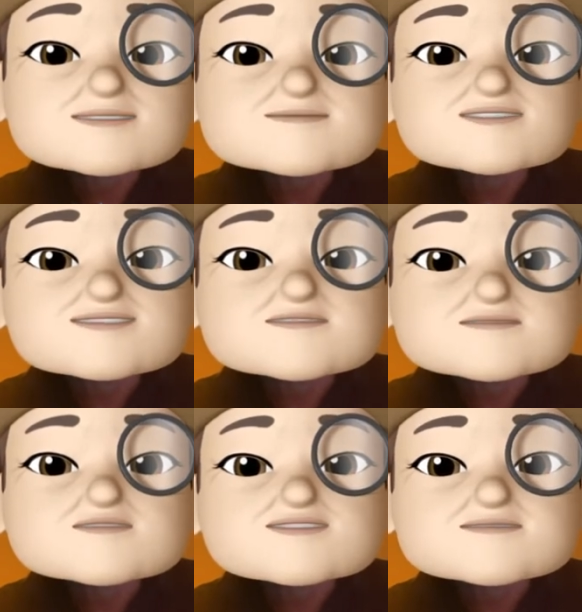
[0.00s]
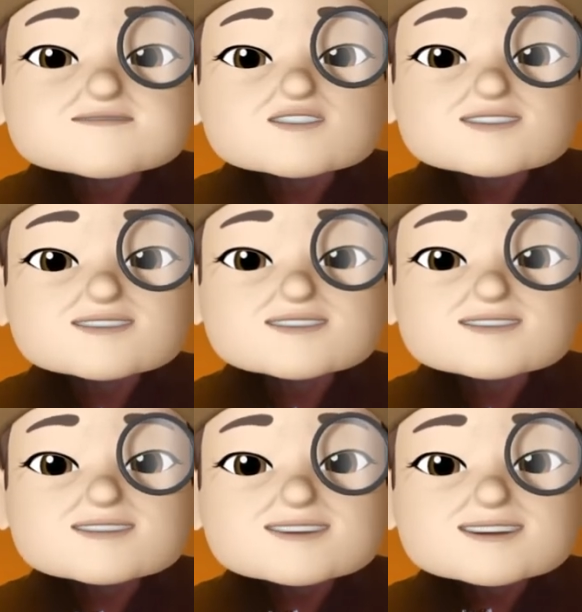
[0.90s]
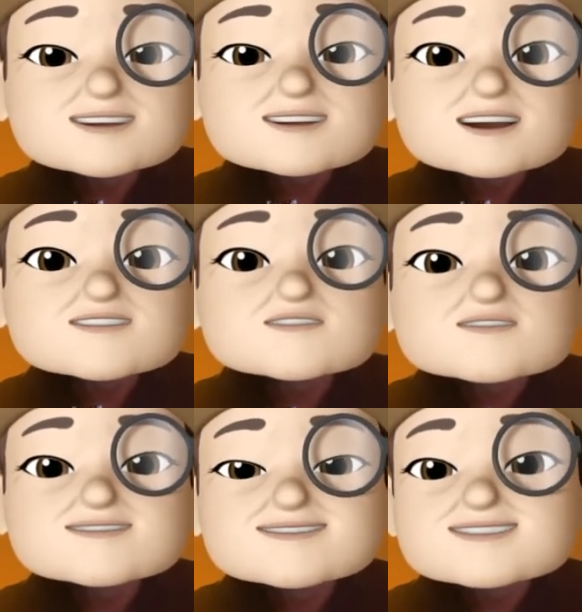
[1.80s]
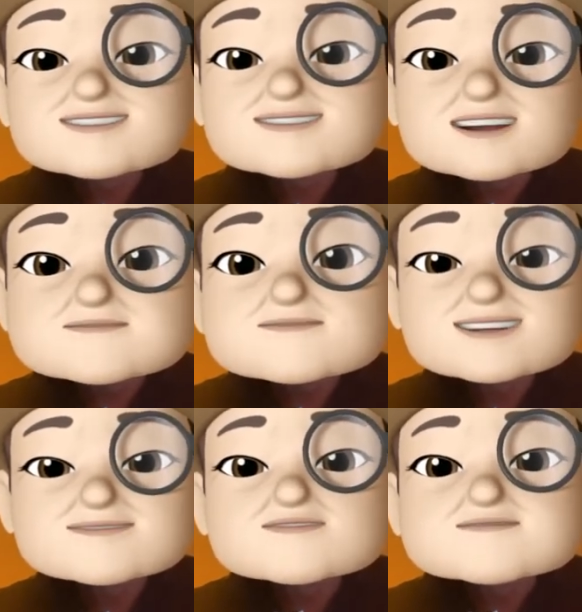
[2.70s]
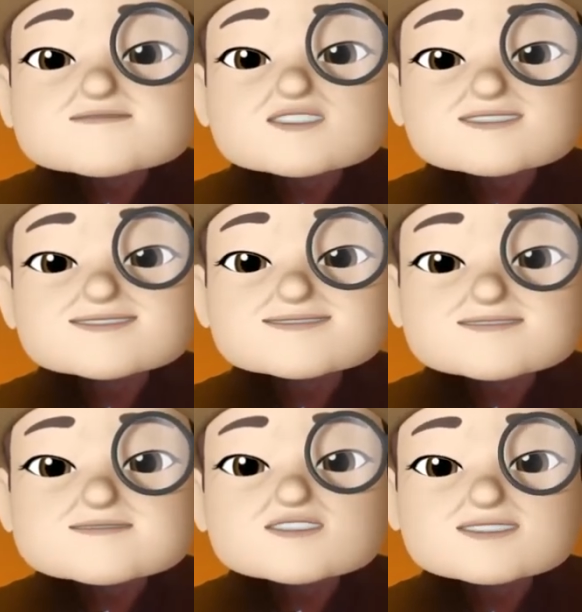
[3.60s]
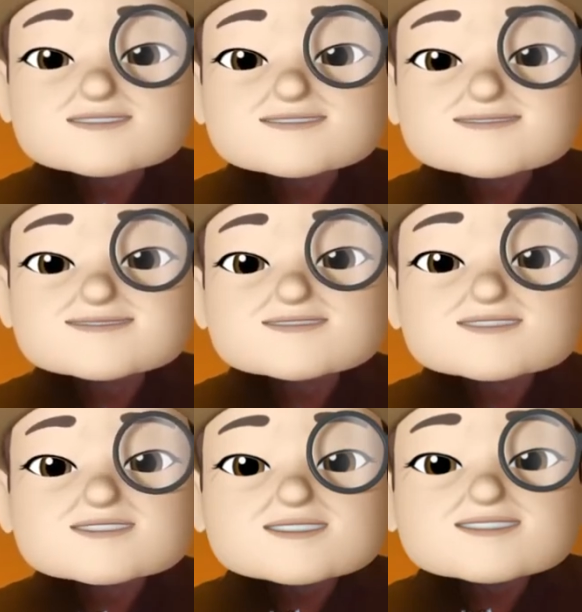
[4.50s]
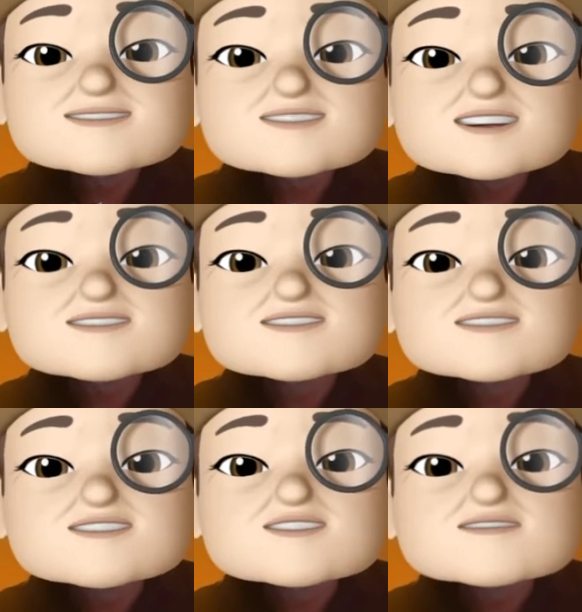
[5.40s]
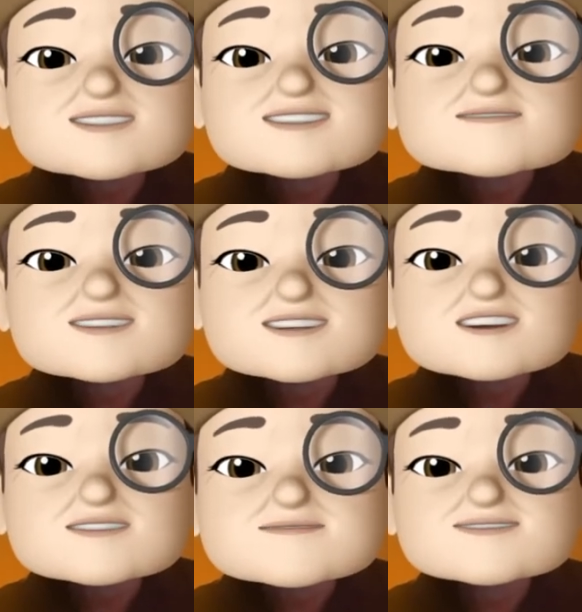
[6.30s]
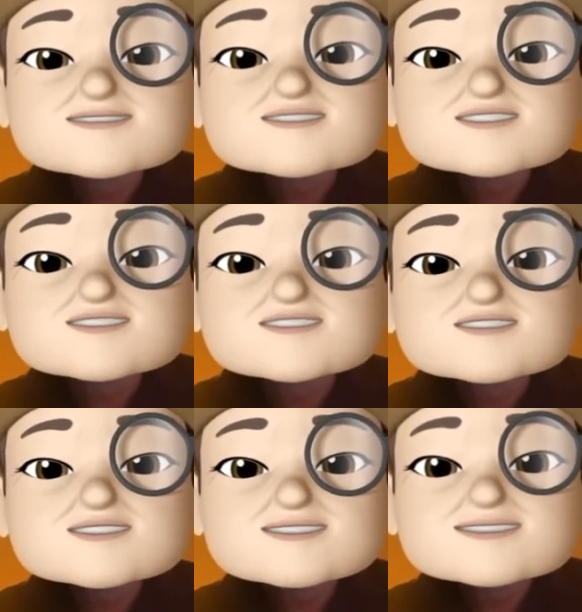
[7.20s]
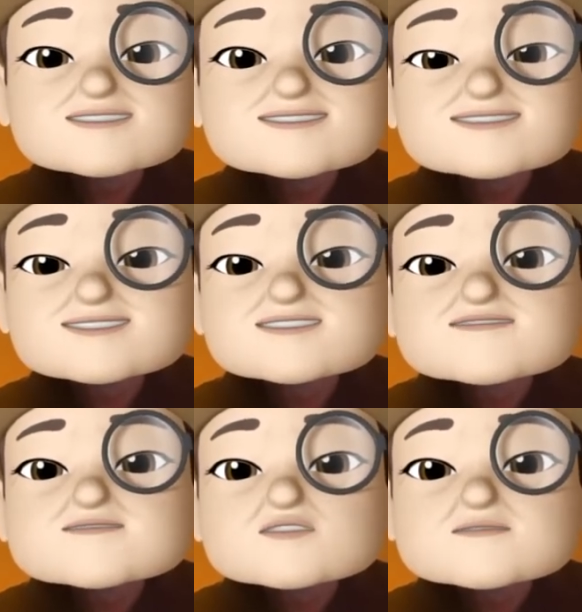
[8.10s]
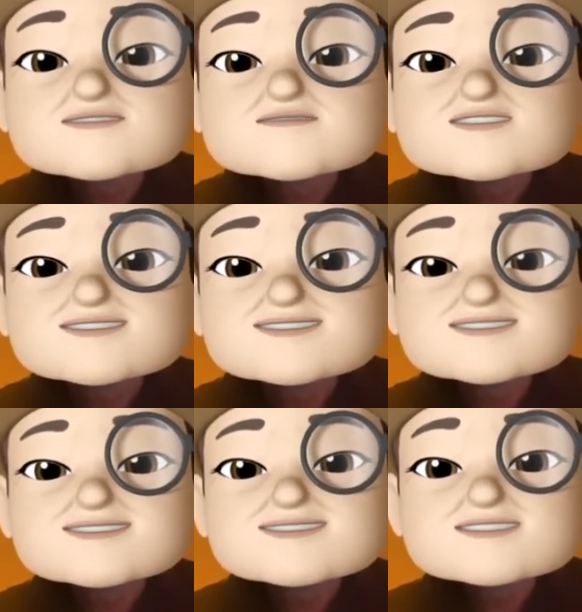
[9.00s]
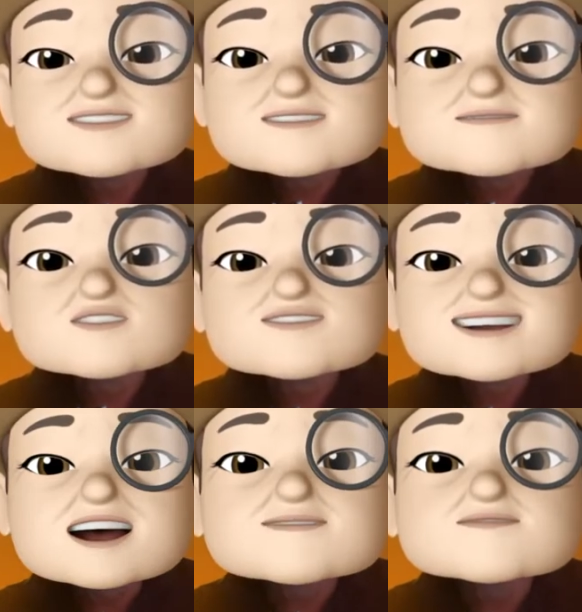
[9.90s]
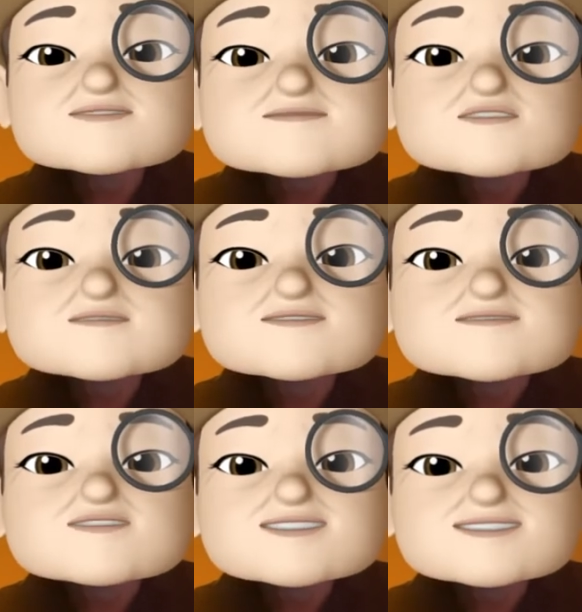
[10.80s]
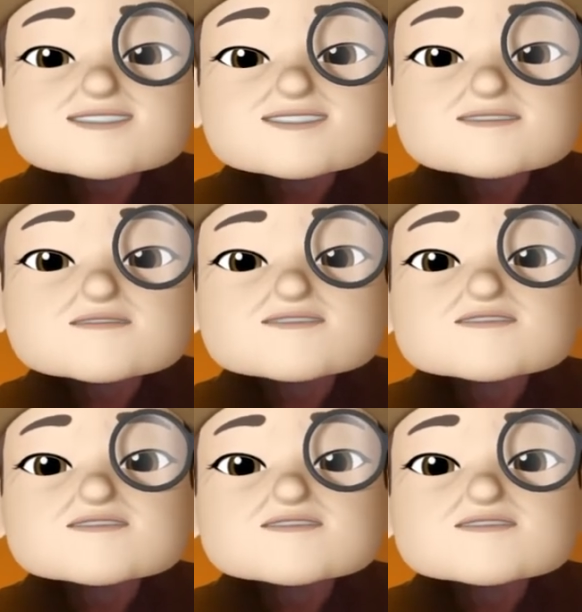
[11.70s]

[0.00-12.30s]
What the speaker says: distribution market and iOS in-app payment processing markets is not constrained by competition in the sale of mobile devices because Apple's mobile device customers